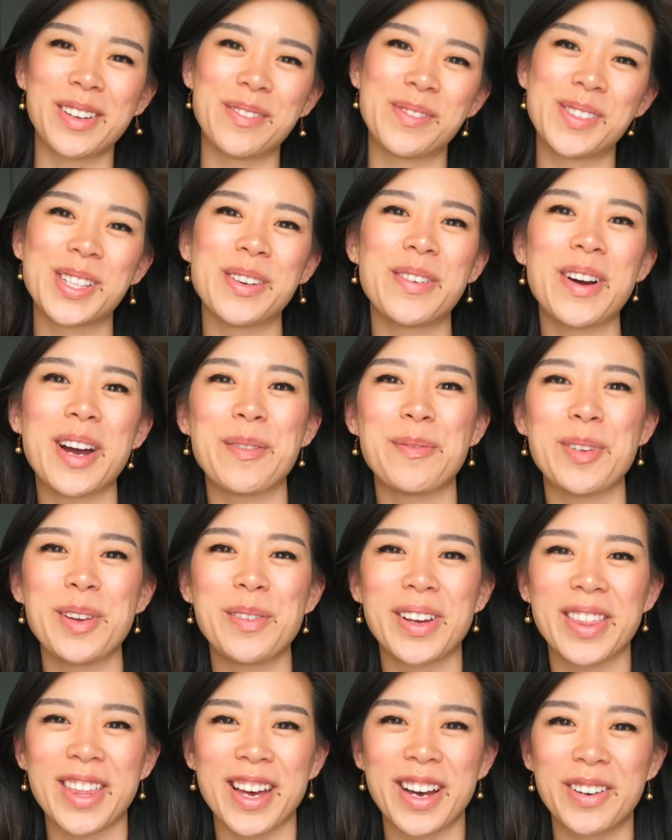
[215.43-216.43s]
I'm so happy
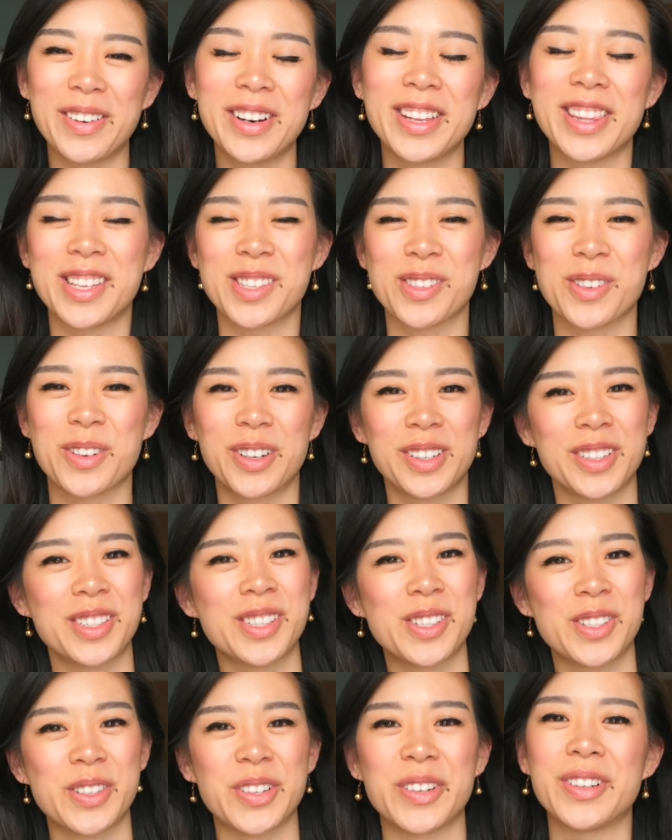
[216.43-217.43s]
with how these
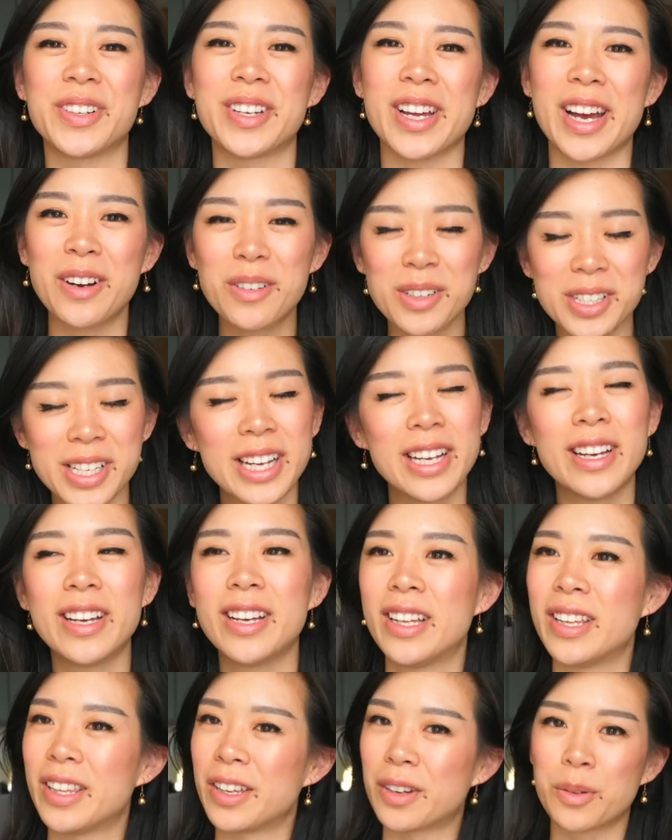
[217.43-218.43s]
curtains turned out.
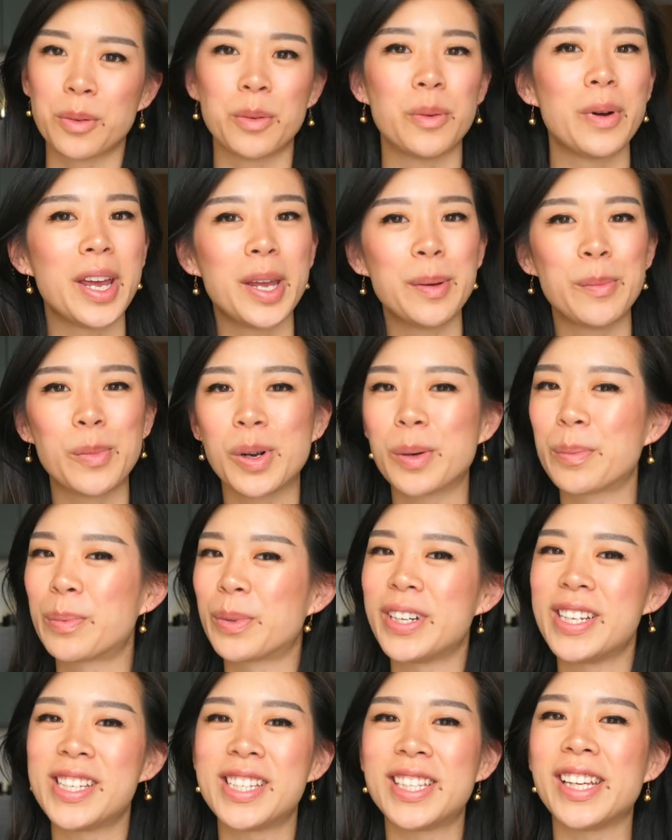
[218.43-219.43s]
They're way more
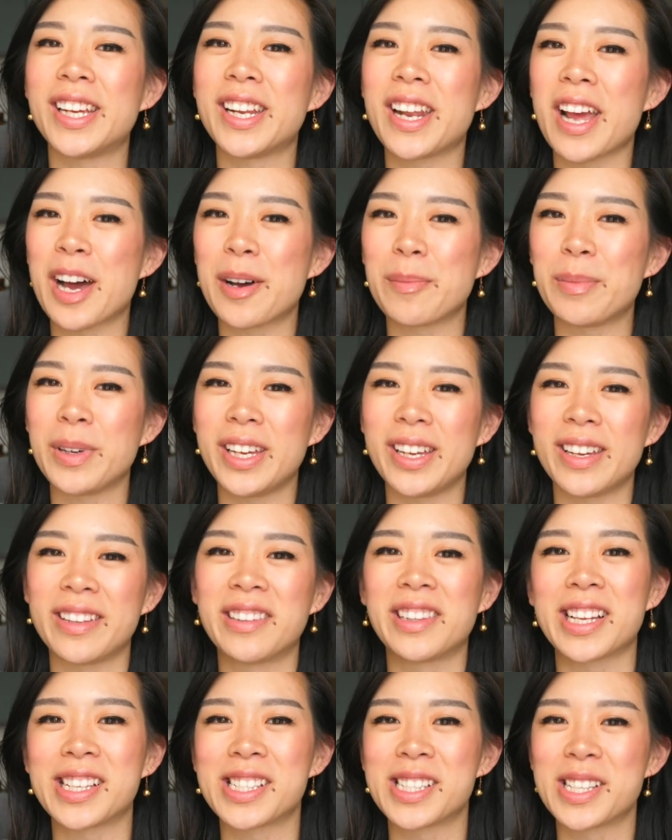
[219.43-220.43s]
breezy and happy
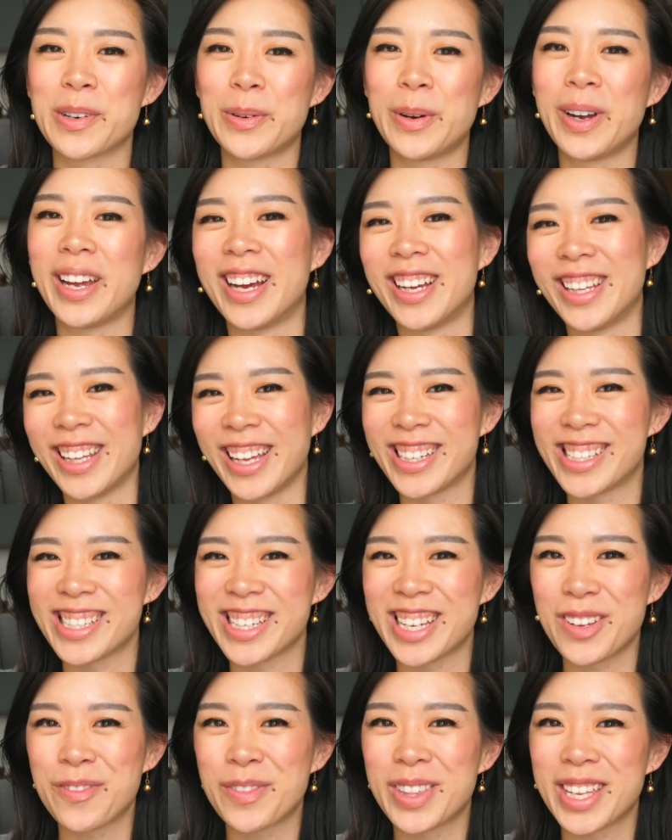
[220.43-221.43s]
and that's the way I like to
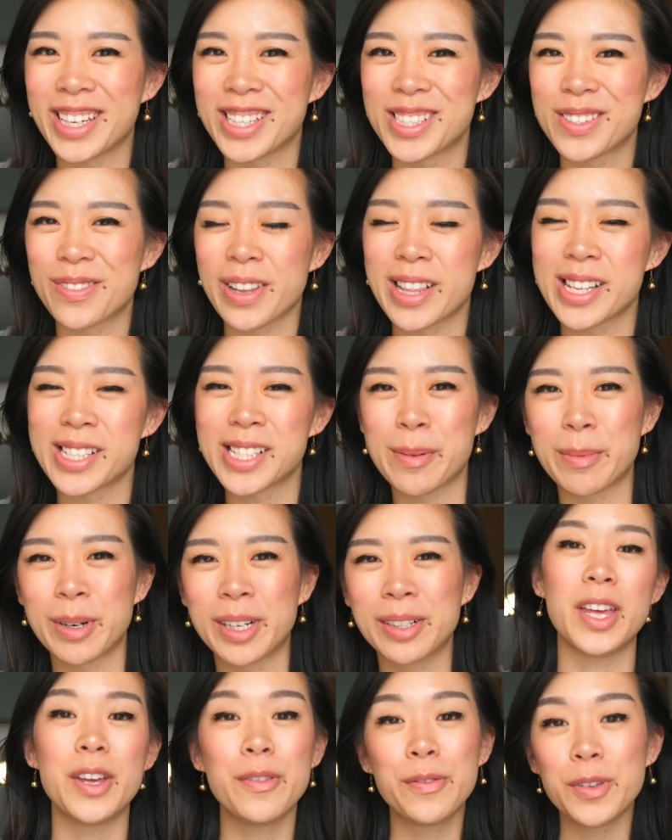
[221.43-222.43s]
keep things for the
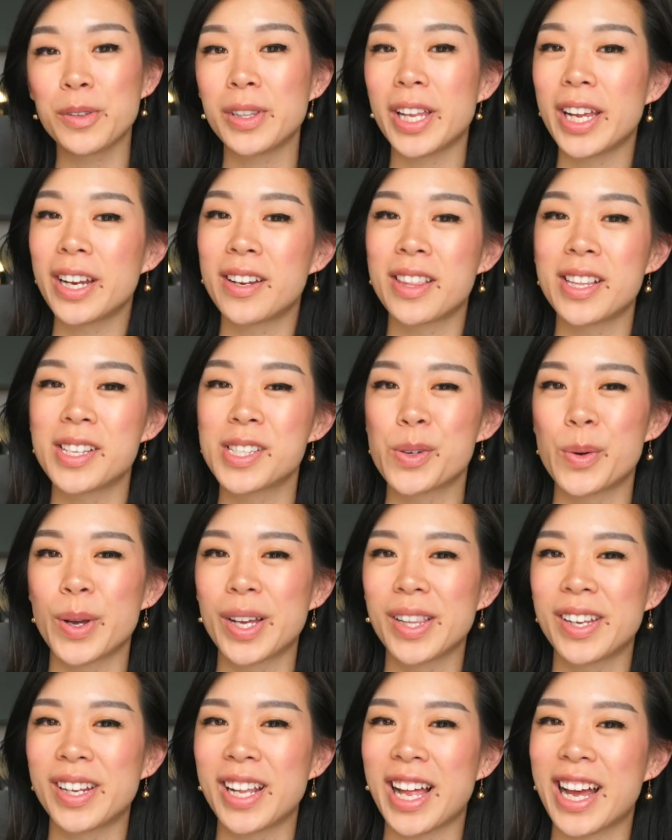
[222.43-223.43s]
summer. If you liked this
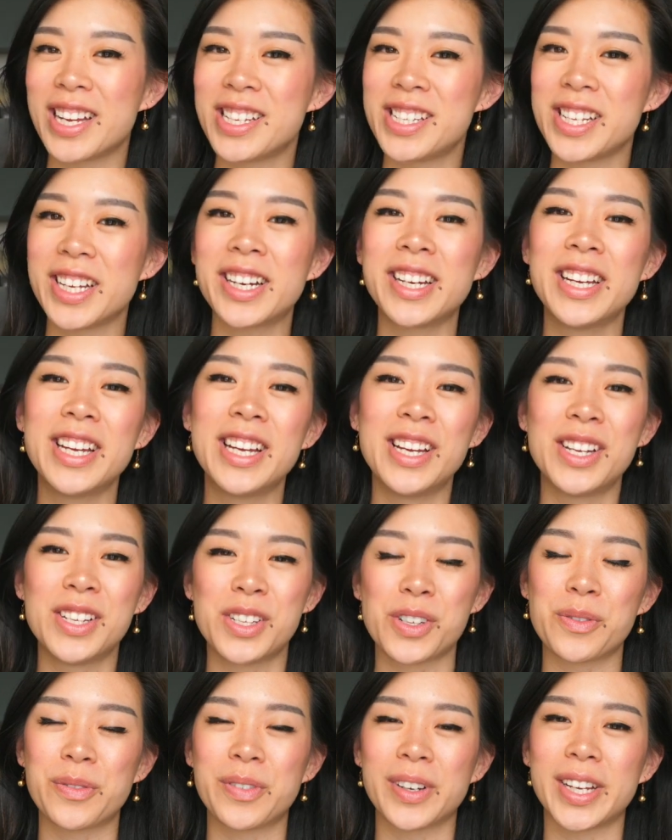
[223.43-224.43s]
quick little idea,
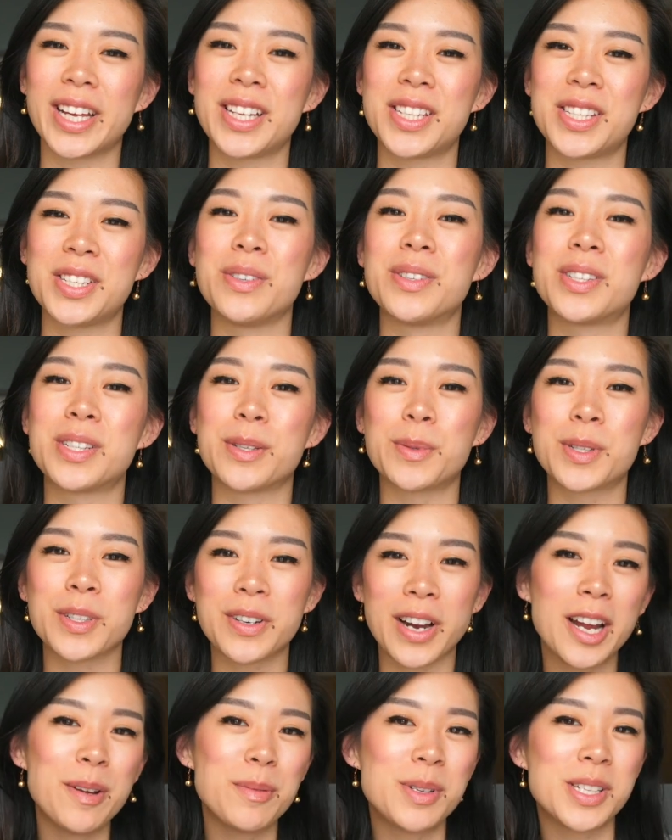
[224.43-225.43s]
don't forget to
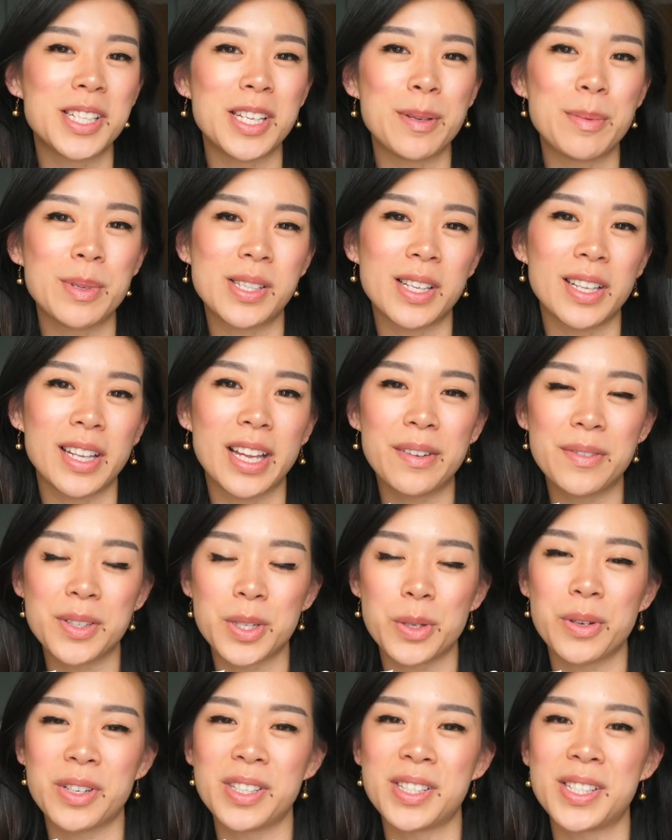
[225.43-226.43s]
subscribe to CBC Life
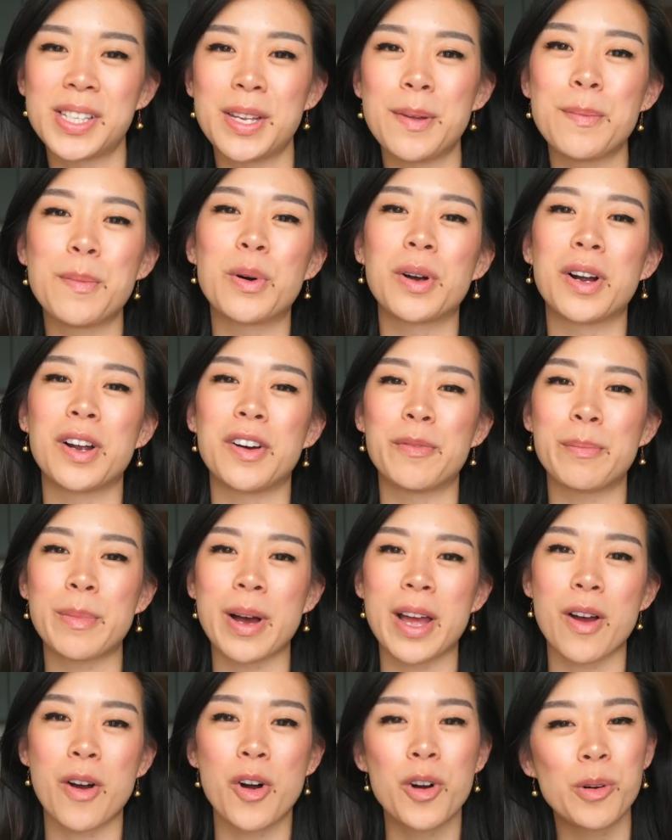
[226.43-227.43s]
so you can see more of
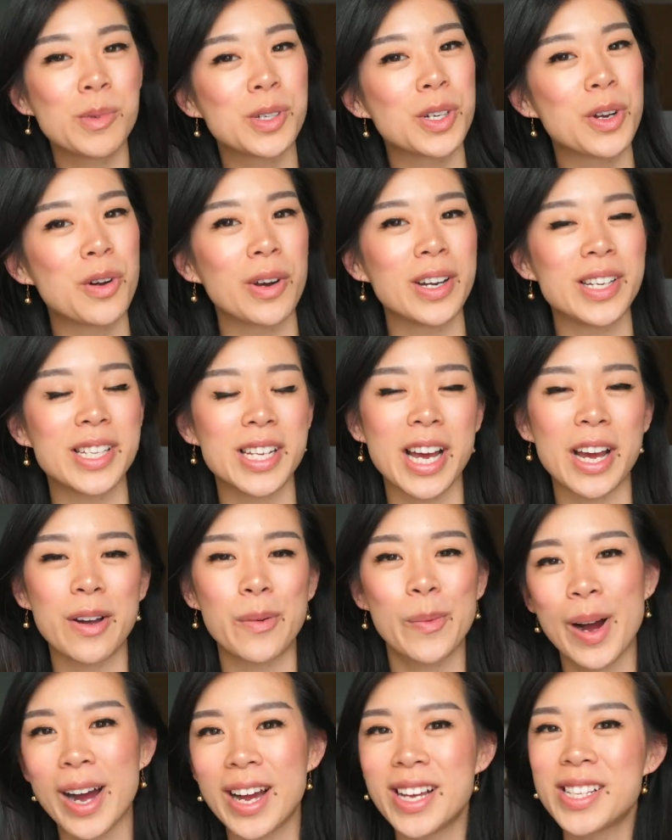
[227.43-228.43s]
my home decor
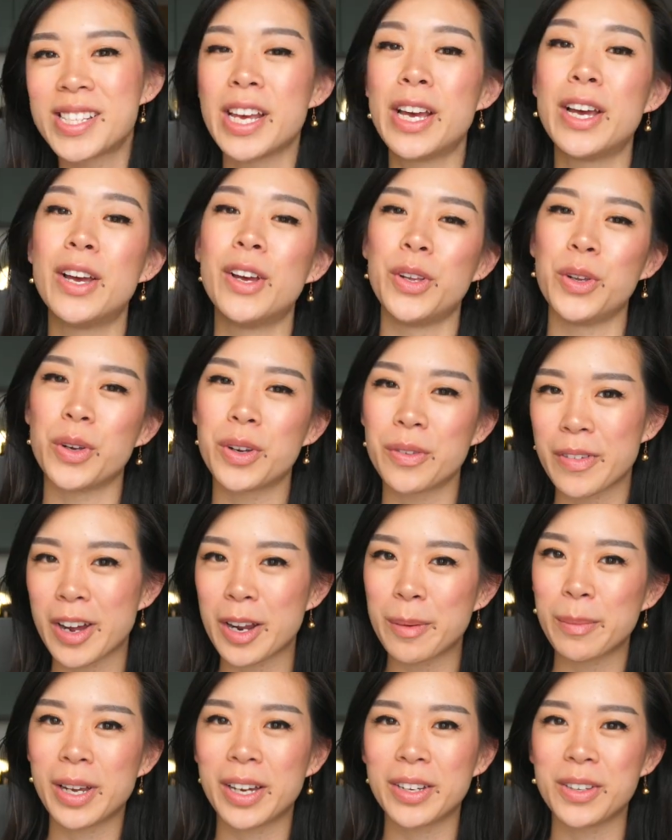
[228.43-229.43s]
DIYs. You can
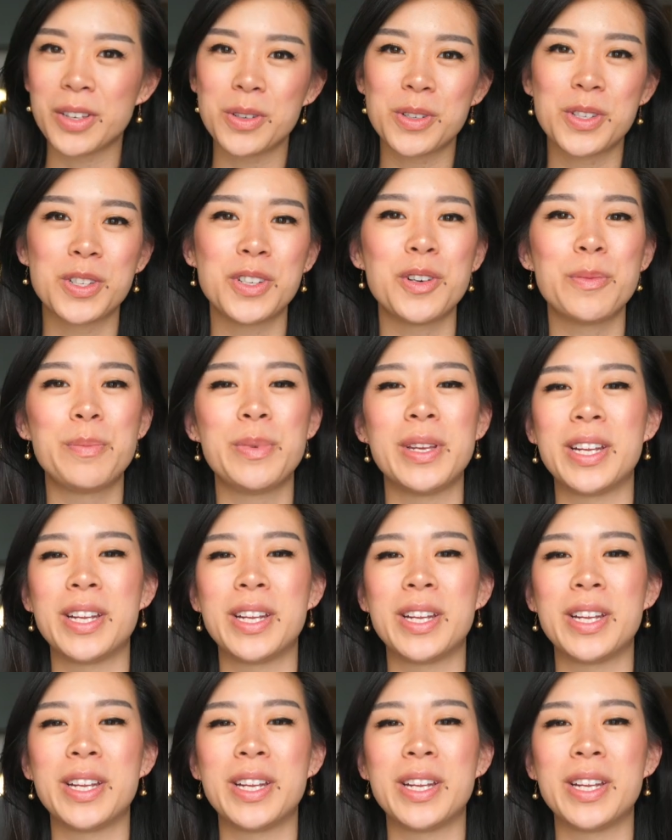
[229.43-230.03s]
find me on YouTube.